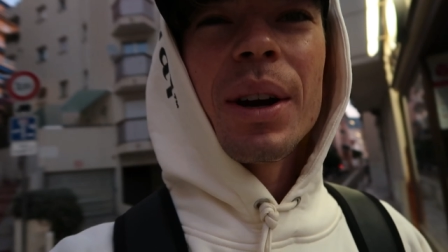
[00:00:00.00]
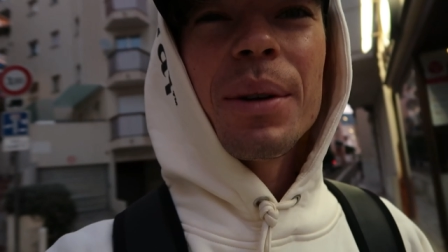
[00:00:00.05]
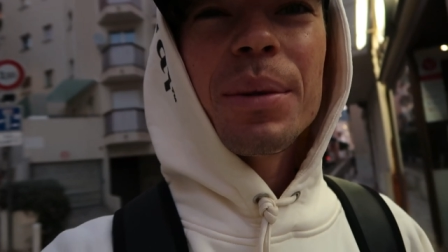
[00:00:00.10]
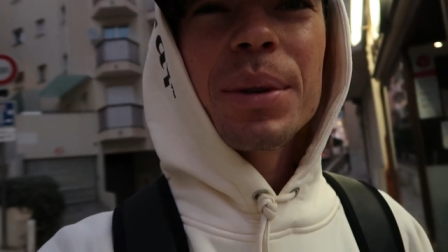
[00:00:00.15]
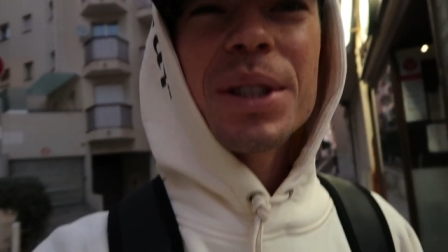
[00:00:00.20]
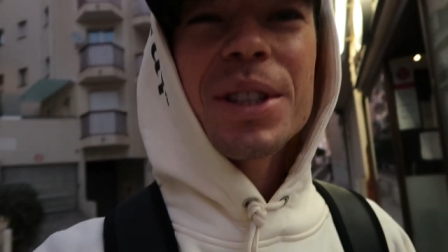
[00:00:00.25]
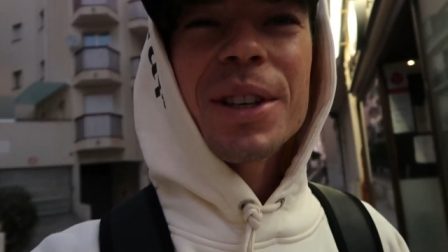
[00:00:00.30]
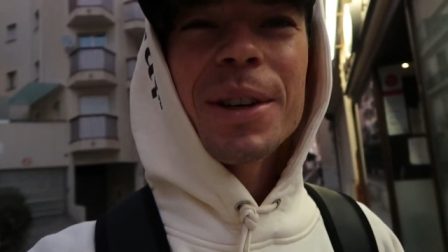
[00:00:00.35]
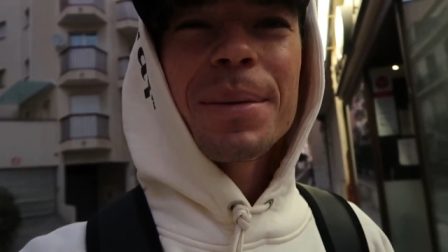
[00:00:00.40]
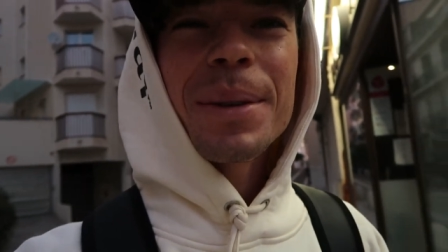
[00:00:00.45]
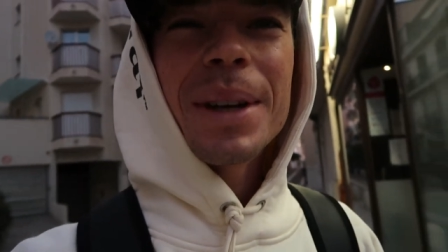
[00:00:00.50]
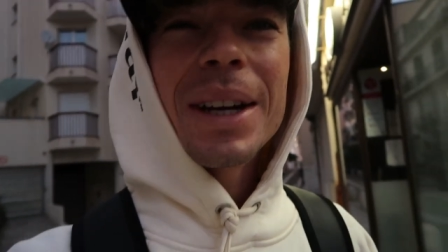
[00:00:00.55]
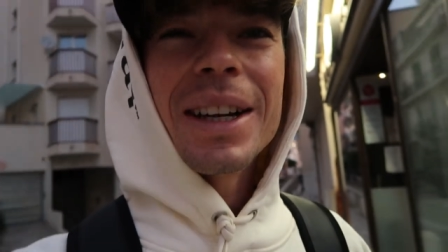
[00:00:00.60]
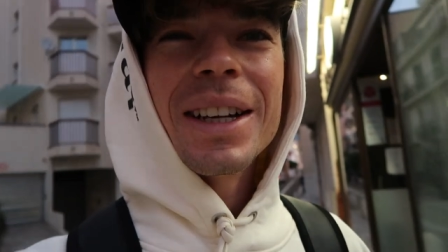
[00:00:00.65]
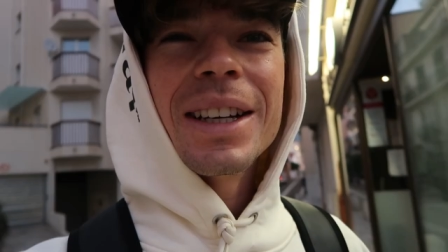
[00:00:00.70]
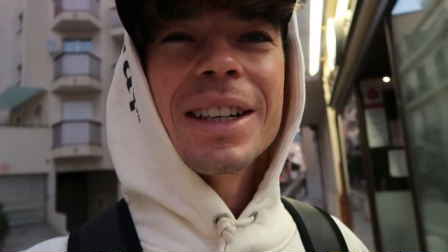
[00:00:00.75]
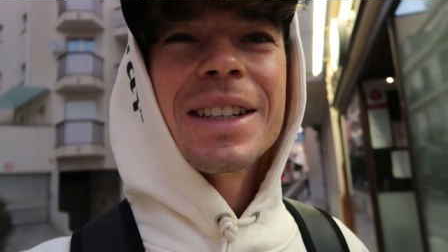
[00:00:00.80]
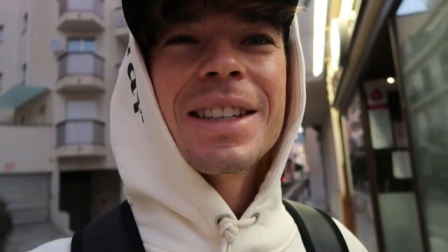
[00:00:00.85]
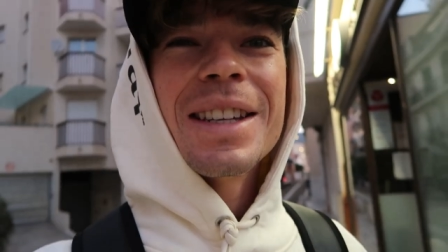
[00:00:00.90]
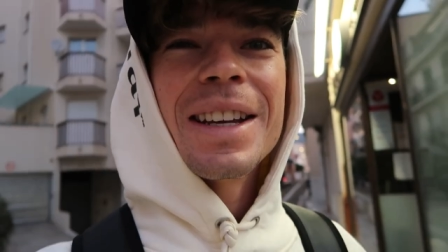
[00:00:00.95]
Right, what's up
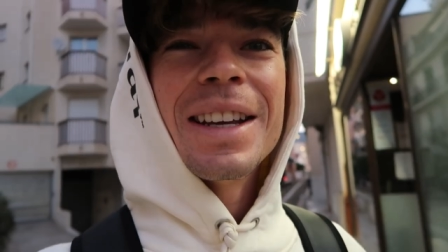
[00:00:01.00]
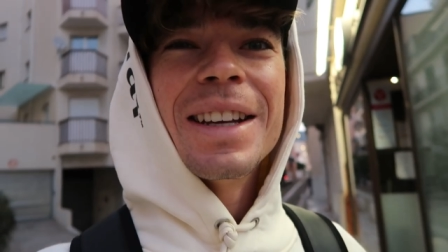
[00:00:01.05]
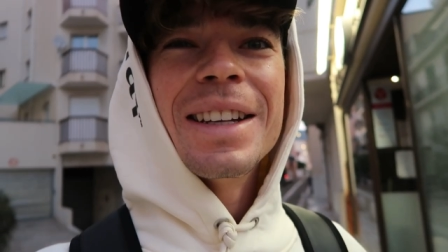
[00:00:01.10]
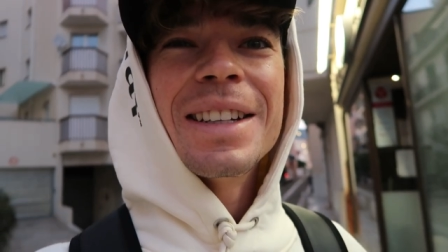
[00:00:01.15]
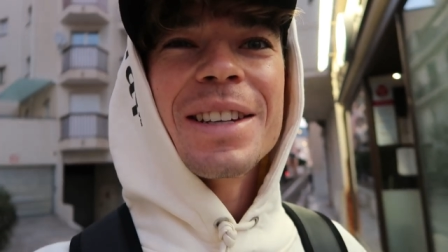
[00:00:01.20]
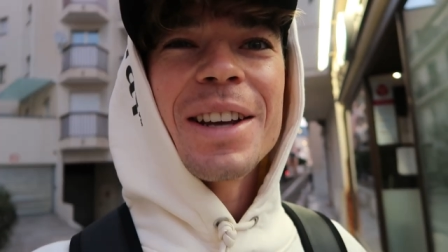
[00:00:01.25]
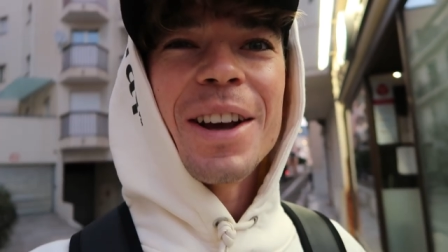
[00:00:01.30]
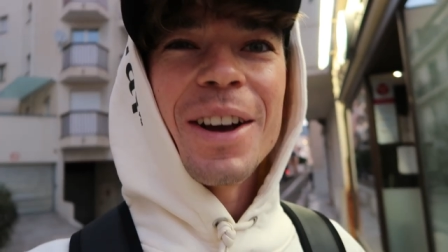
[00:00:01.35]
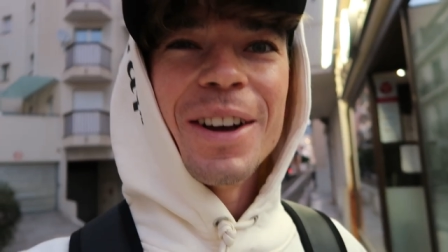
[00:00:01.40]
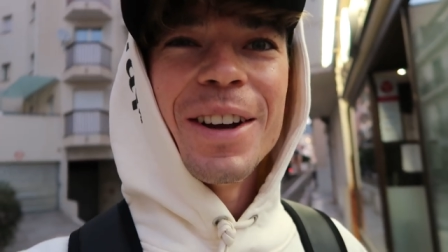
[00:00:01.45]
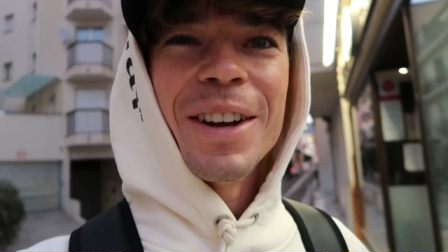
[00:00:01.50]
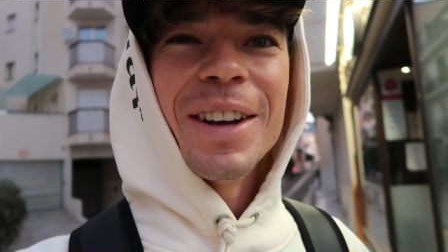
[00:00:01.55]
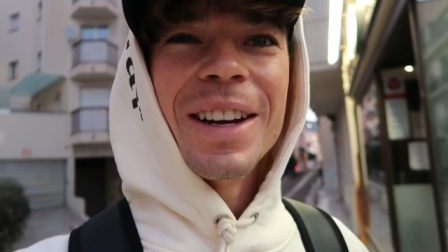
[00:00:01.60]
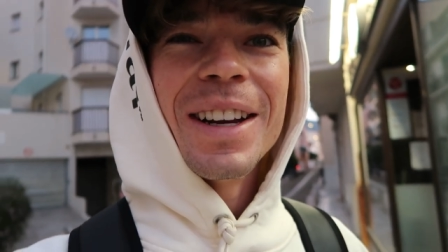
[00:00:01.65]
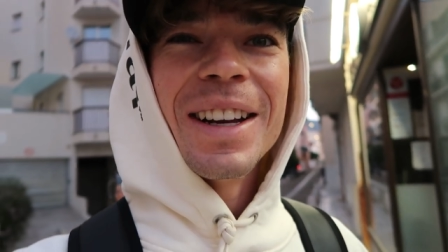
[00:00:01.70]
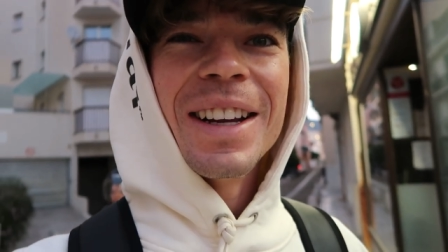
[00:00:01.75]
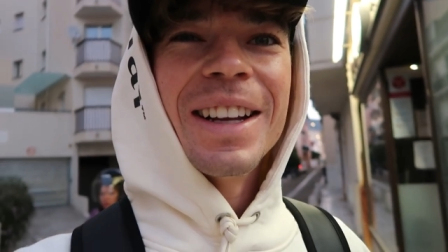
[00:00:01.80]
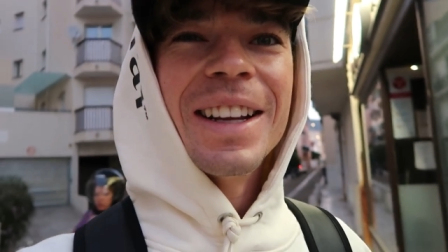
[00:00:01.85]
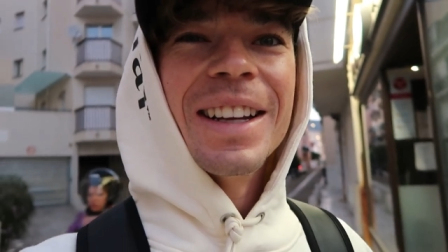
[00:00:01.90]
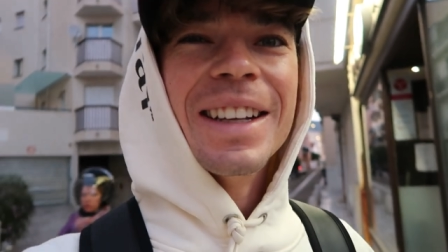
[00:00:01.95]
guys? It's
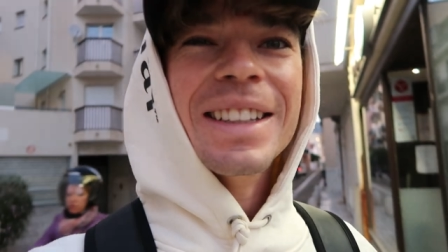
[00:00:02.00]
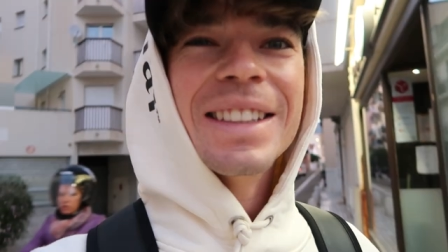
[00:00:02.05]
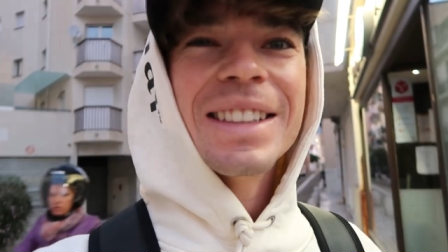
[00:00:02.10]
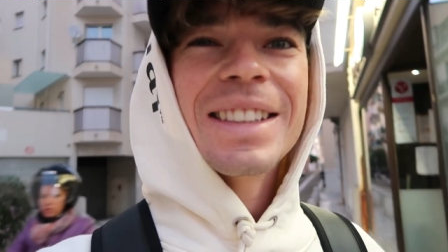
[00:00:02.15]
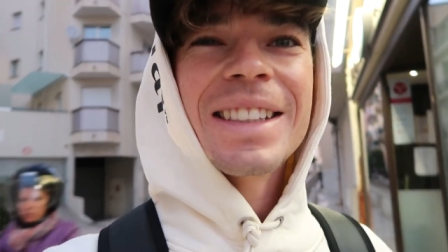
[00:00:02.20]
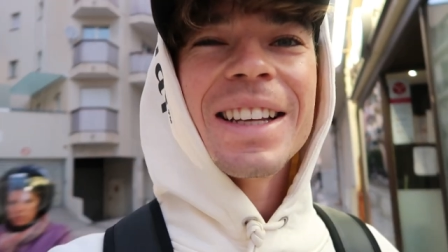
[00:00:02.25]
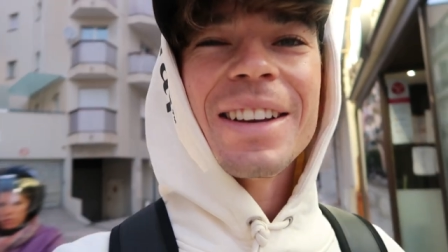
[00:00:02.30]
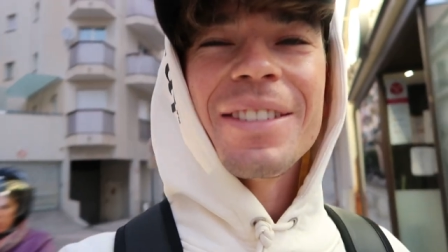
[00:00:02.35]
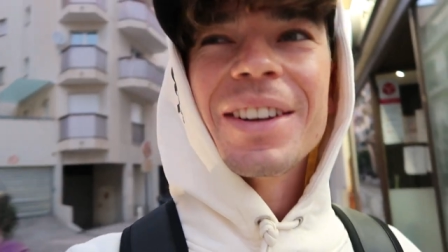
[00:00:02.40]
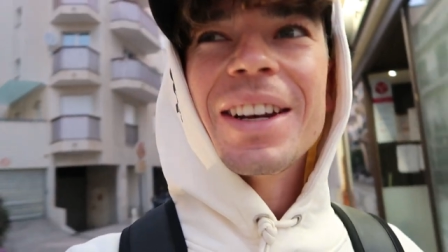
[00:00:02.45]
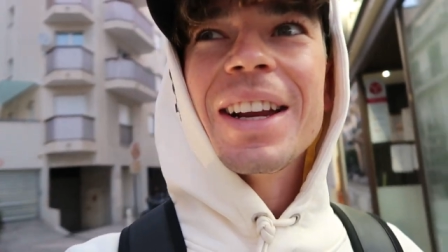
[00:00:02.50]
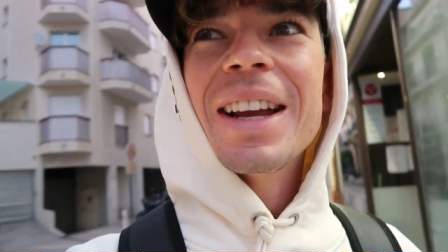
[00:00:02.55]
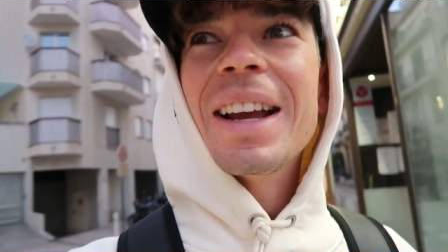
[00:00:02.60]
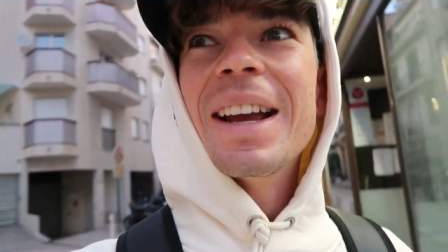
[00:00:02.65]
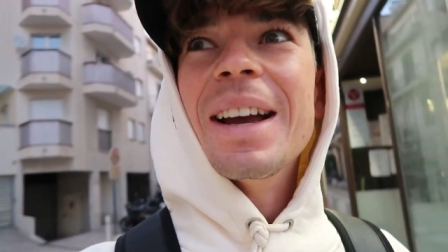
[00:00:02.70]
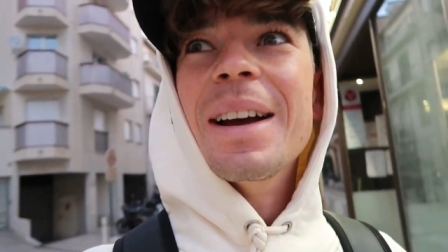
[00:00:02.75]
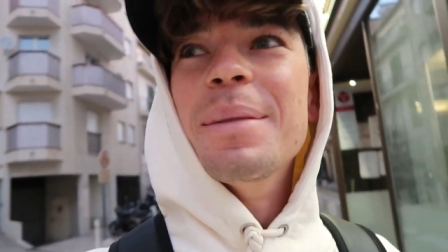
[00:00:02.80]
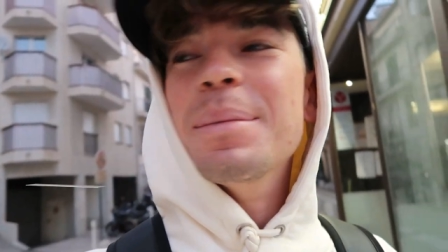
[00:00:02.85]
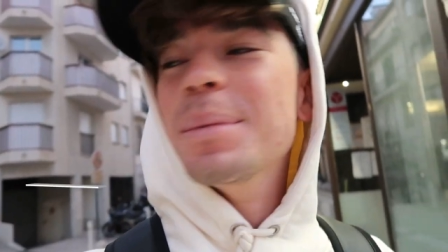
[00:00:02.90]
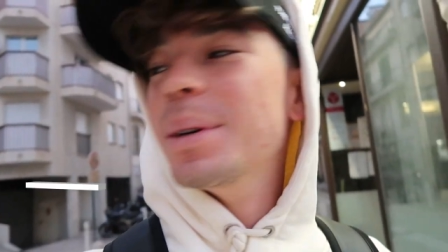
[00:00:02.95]
early, it's 7
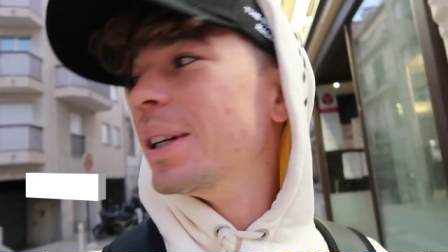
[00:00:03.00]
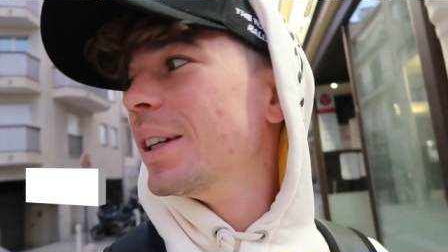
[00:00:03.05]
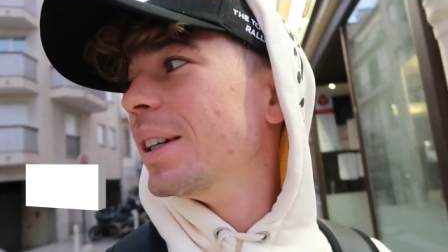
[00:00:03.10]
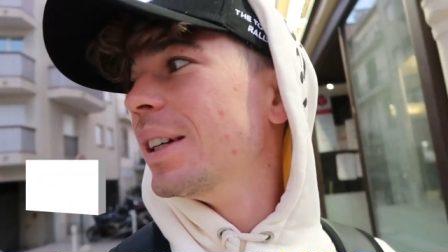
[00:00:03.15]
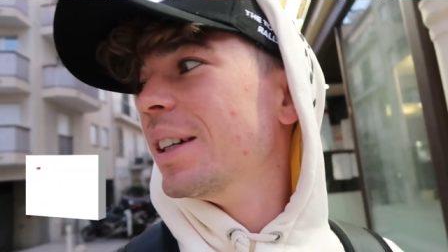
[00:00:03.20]
a.m.